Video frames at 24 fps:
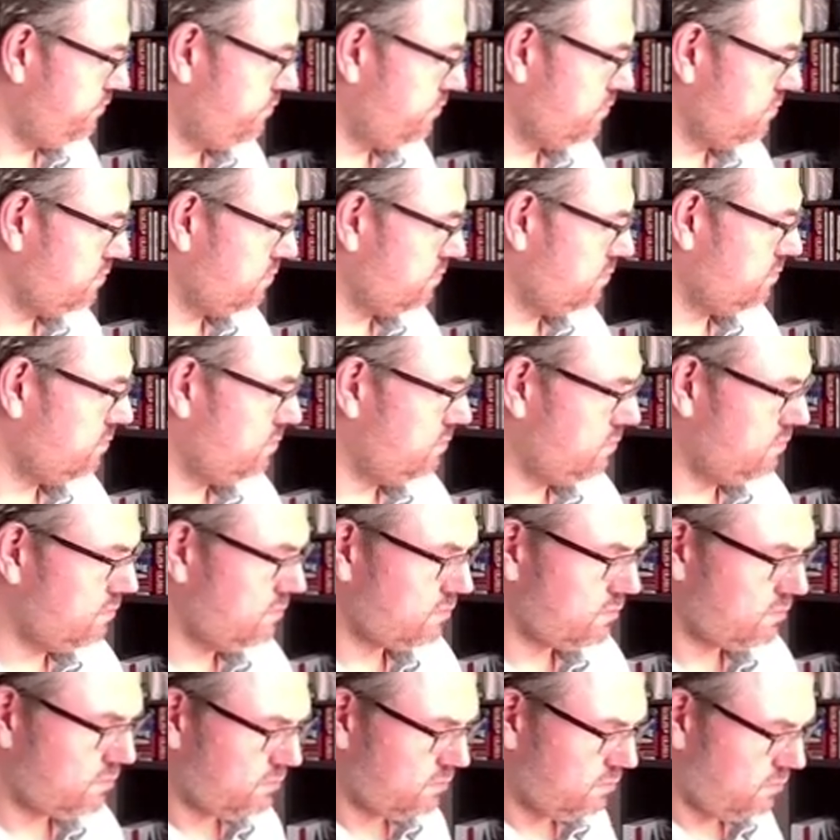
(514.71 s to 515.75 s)

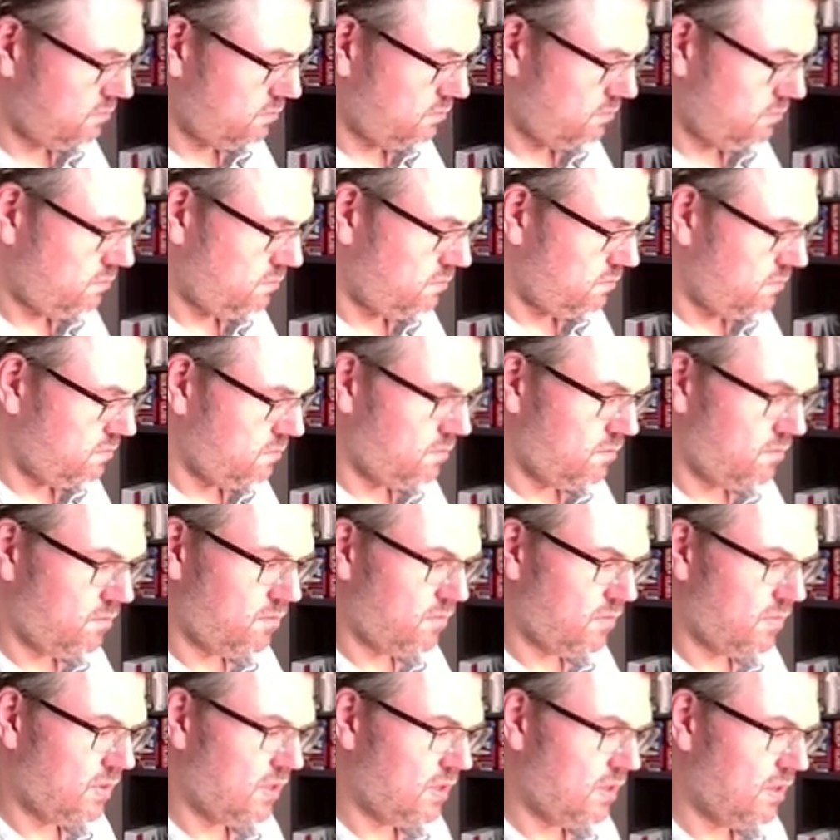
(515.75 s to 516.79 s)

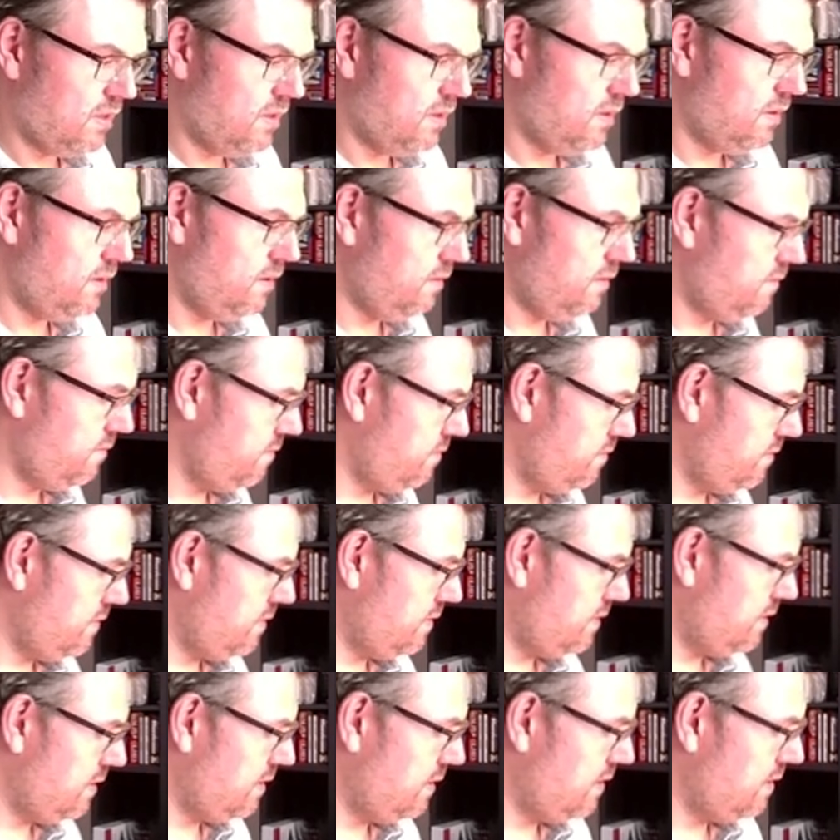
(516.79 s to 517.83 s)

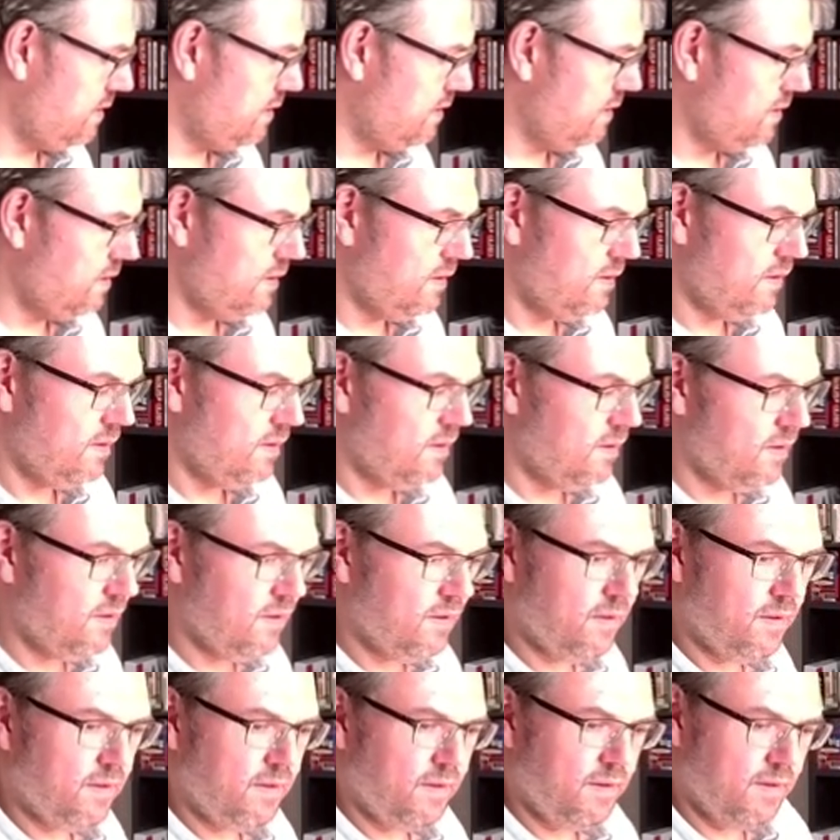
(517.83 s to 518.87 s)

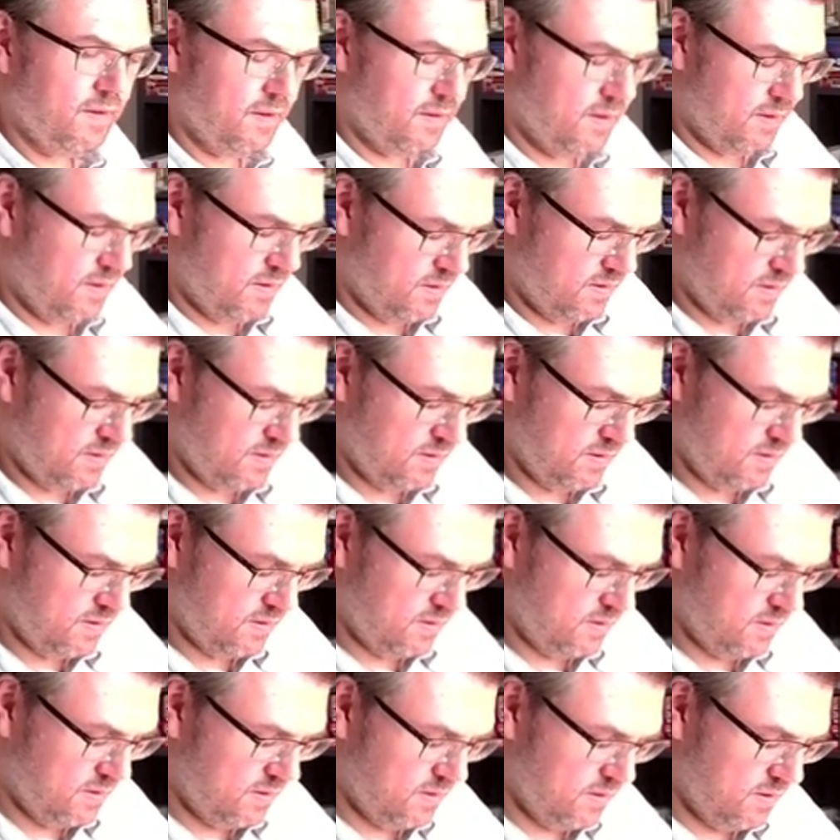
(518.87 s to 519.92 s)

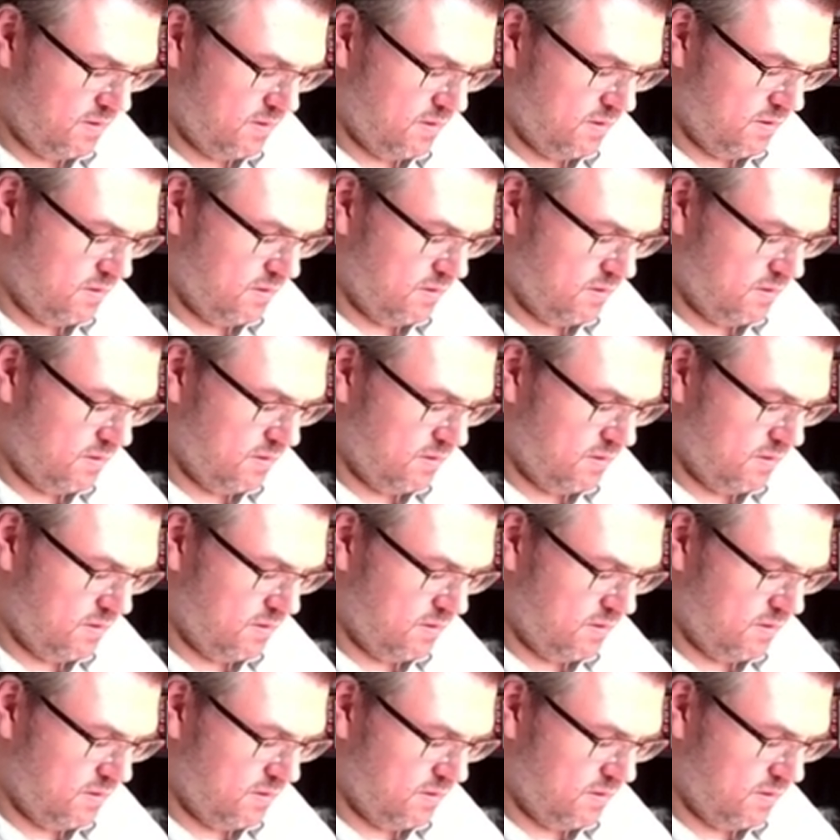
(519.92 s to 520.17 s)
Nobody speaks.